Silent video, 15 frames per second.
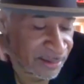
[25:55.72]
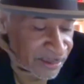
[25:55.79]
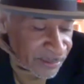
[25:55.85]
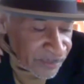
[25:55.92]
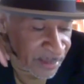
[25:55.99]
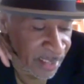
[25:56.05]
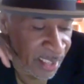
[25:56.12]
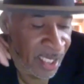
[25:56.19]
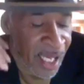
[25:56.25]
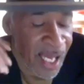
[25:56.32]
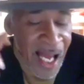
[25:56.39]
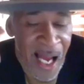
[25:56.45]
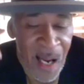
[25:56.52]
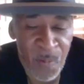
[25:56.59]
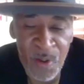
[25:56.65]
you.
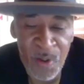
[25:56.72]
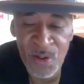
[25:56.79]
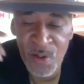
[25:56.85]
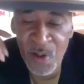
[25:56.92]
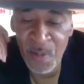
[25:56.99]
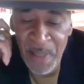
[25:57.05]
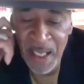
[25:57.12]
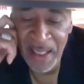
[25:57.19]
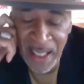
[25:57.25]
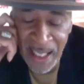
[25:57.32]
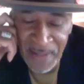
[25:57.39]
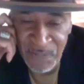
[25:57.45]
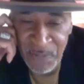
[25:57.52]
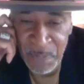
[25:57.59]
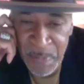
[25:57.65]
I worked all my
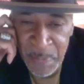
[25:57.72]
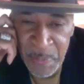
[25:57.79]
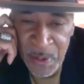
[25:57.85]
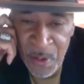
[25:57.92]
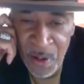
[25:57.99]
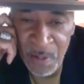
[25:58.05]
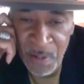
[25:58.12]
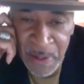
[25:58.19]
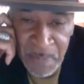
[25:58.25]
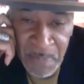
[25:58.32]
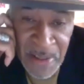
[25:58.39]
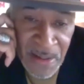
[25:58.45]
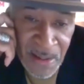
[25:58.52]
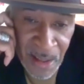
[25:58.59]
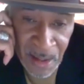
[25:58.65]
life for people to call me Mr.